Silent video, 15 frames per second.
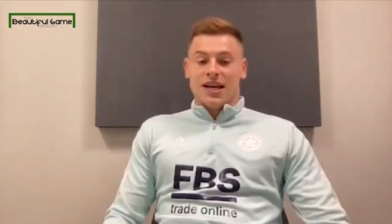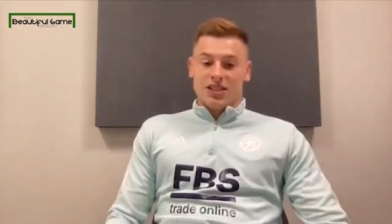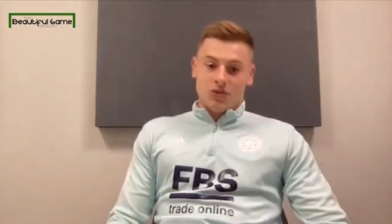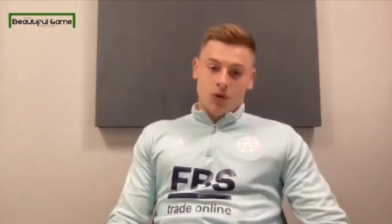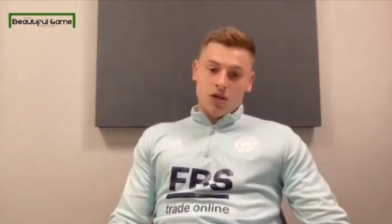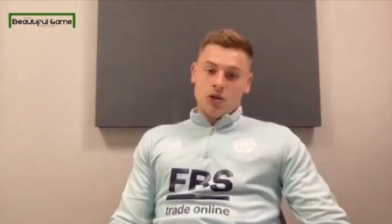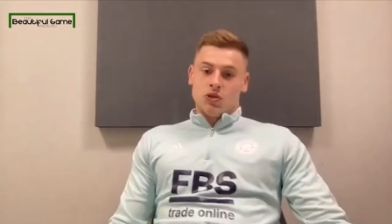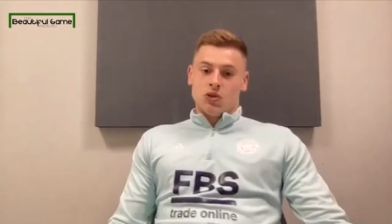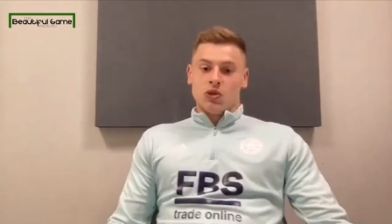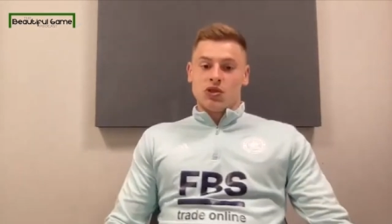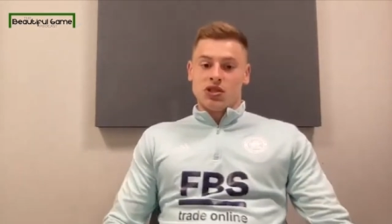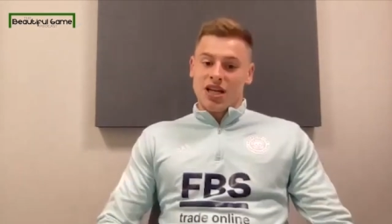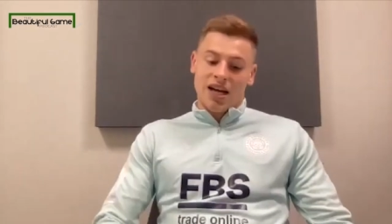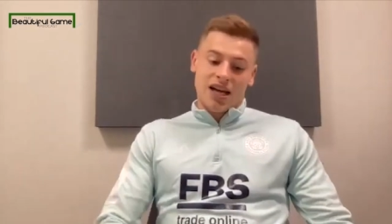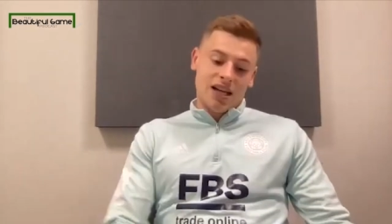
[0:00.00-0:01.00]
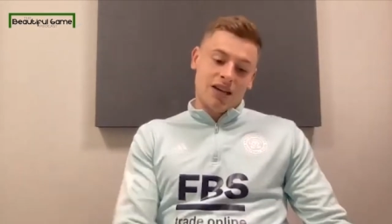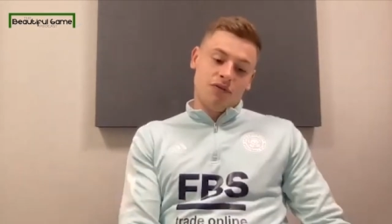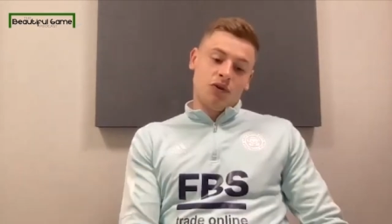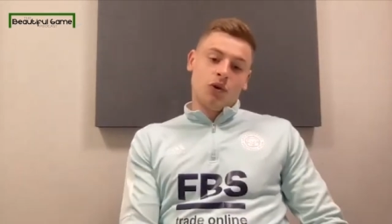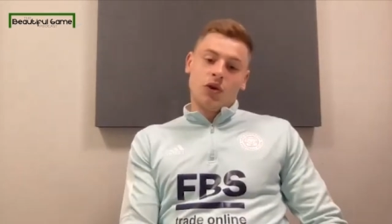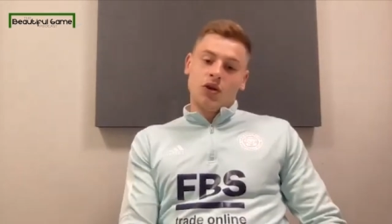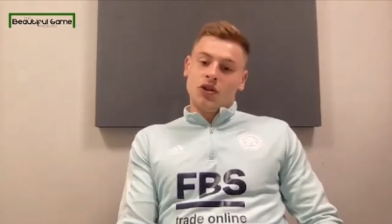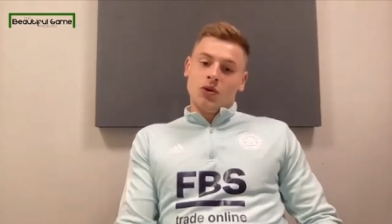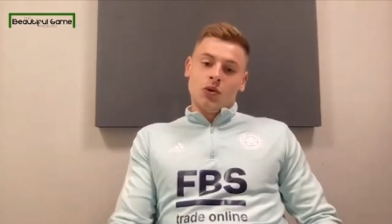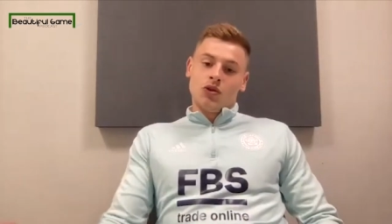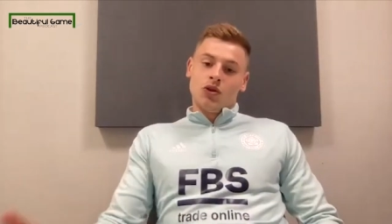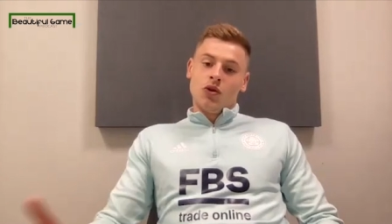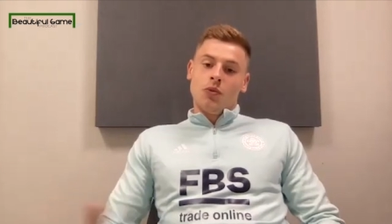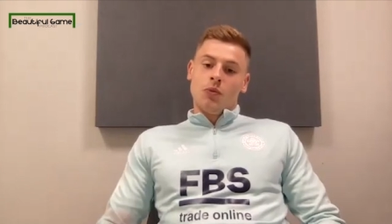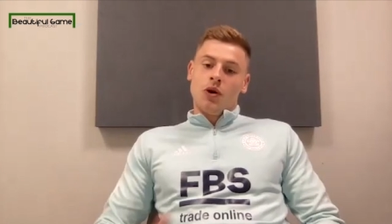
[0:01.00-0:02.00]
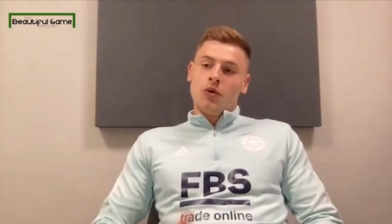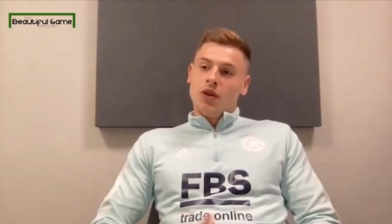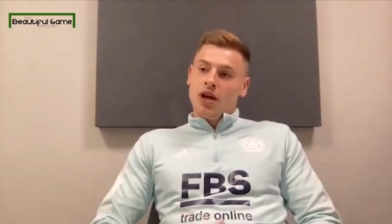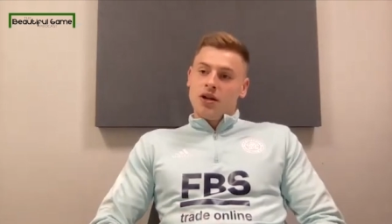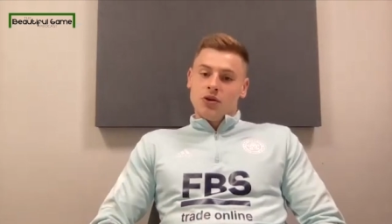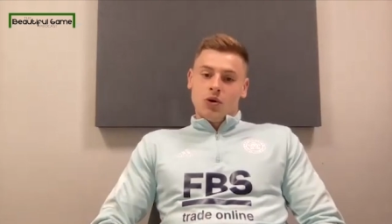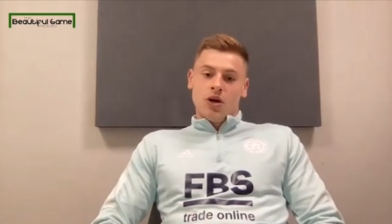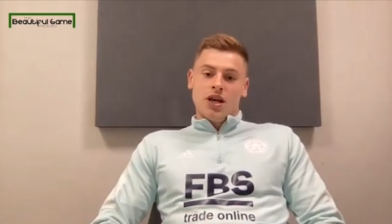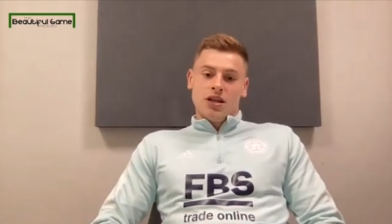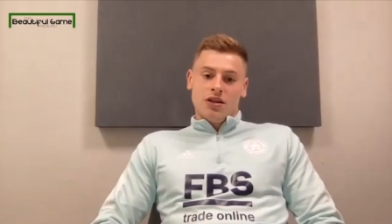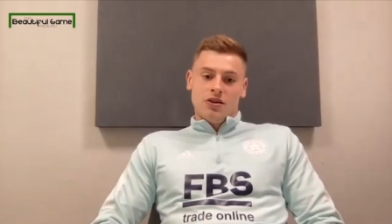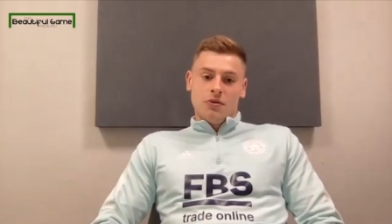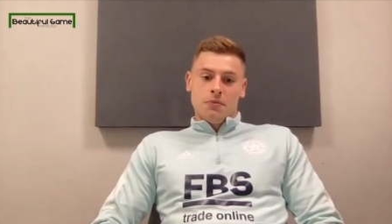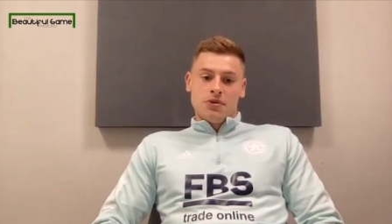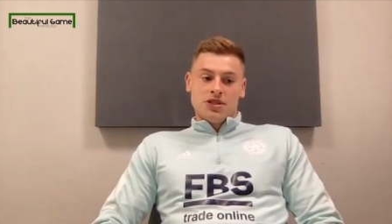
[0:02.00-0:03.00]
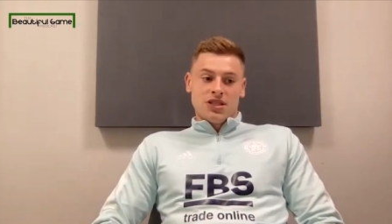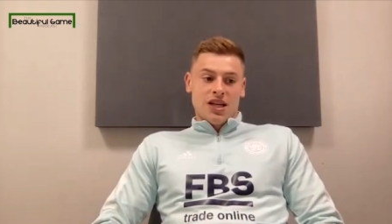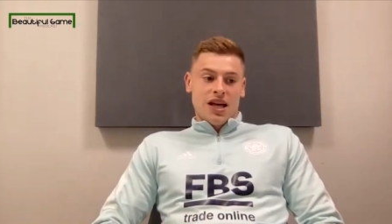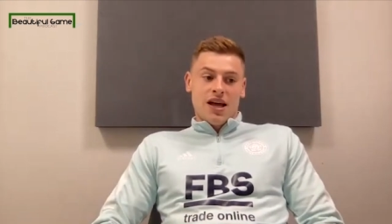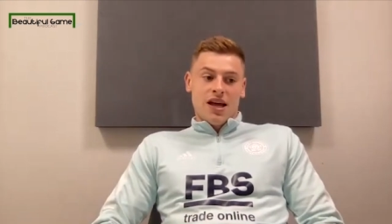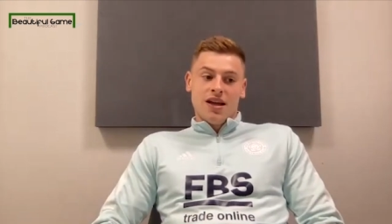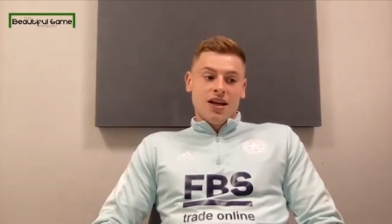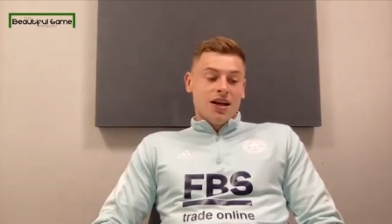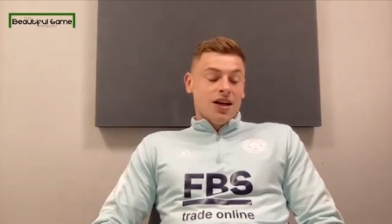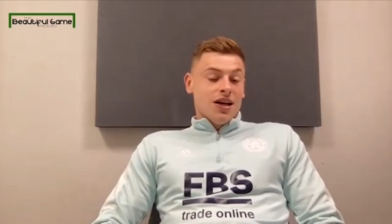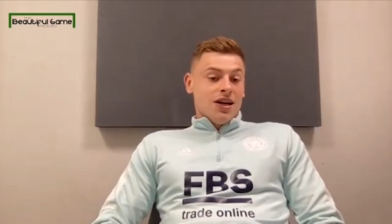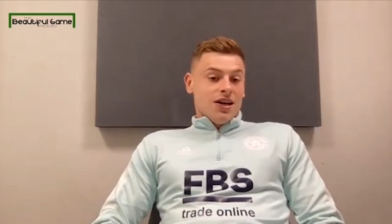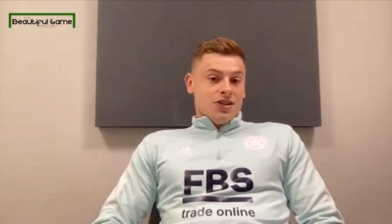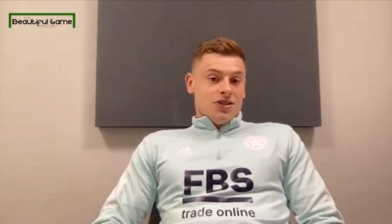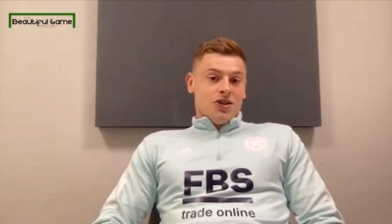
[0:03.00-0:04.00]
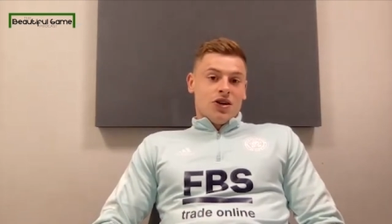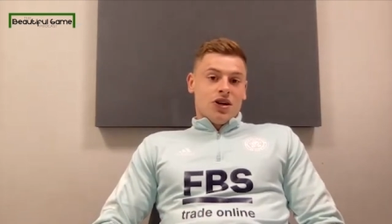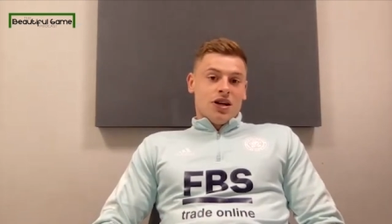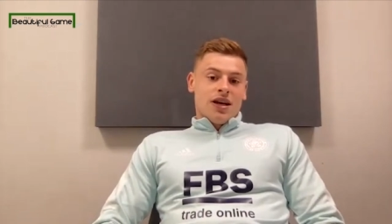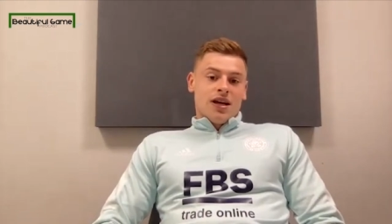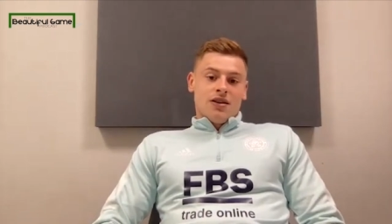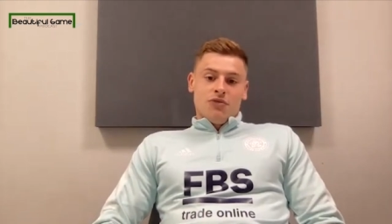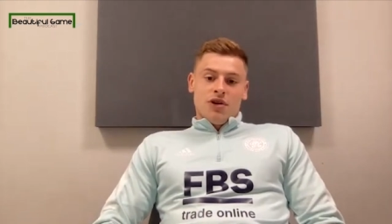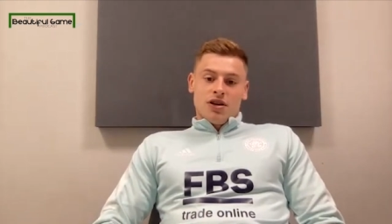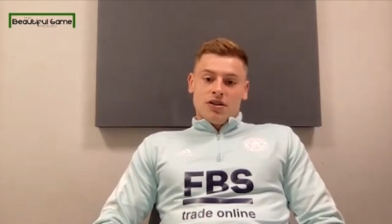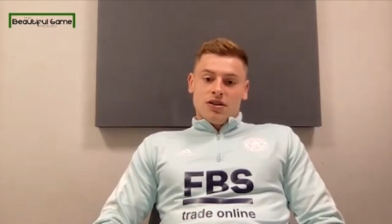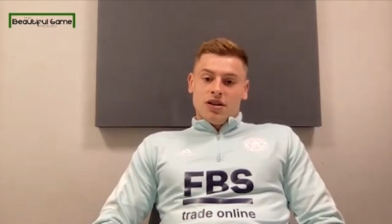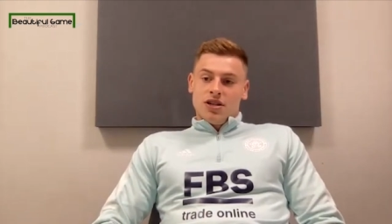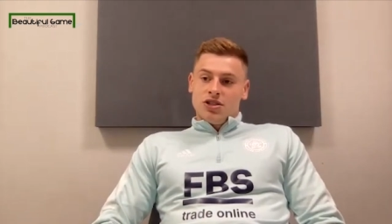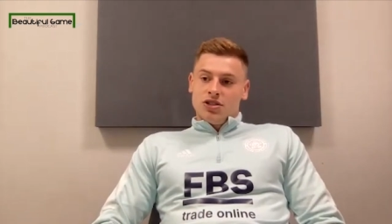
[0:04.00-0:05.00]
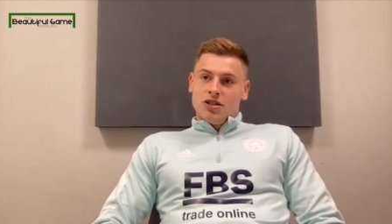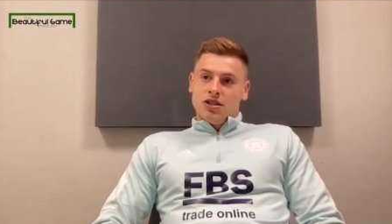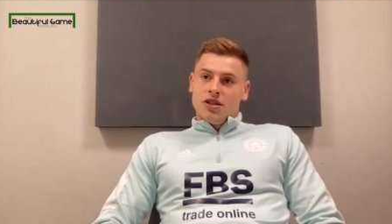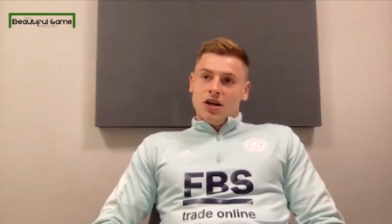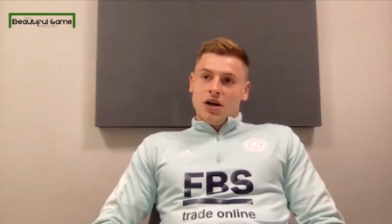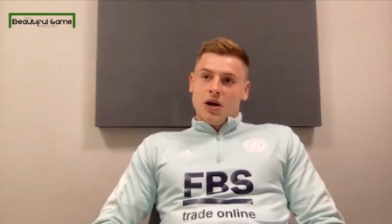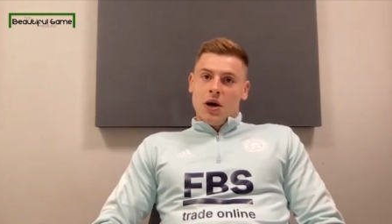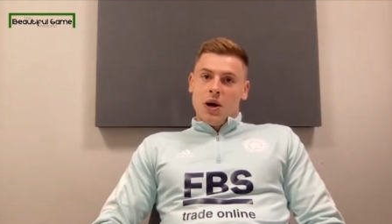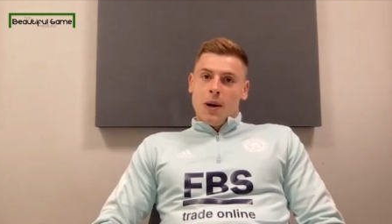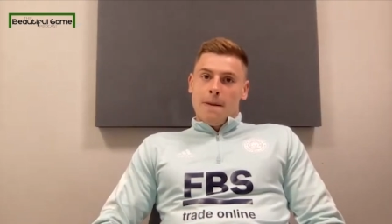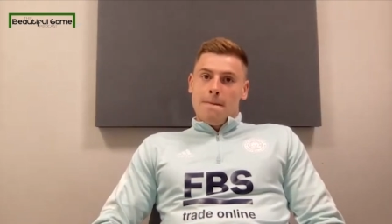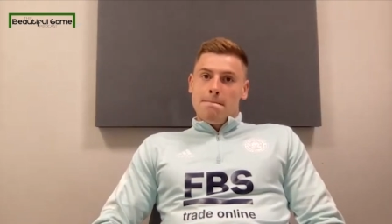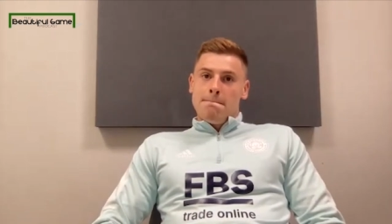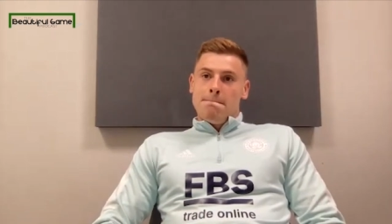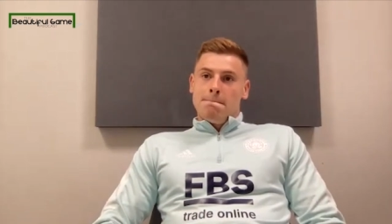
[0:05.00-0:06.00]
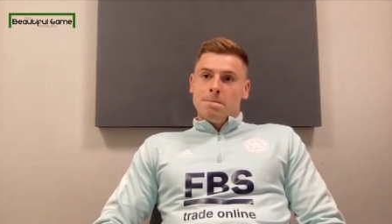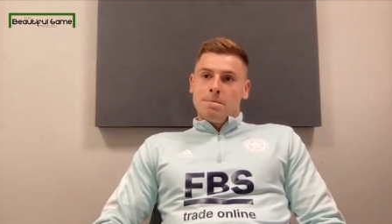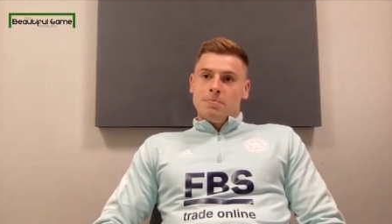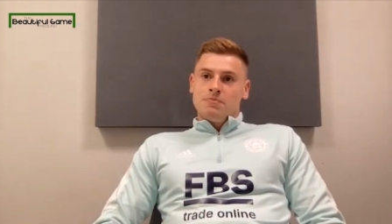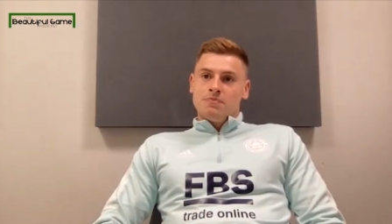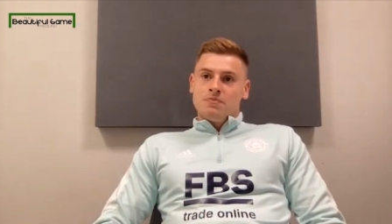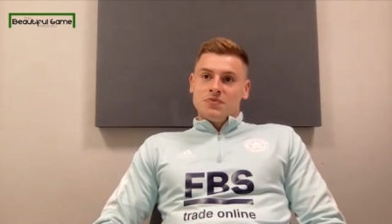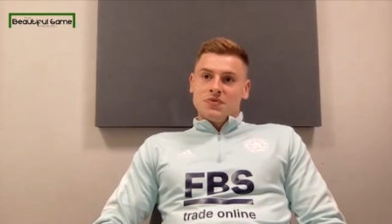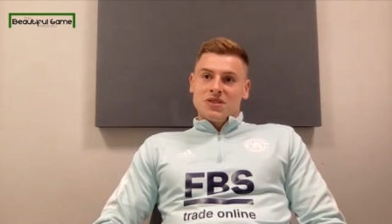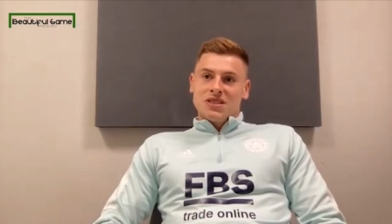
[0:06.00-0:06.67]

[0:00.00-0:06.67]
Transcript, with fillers: that's where you're judged at. And if you're you're doing well there and you're hitting the numbers there, you're going to get the recognition. Um,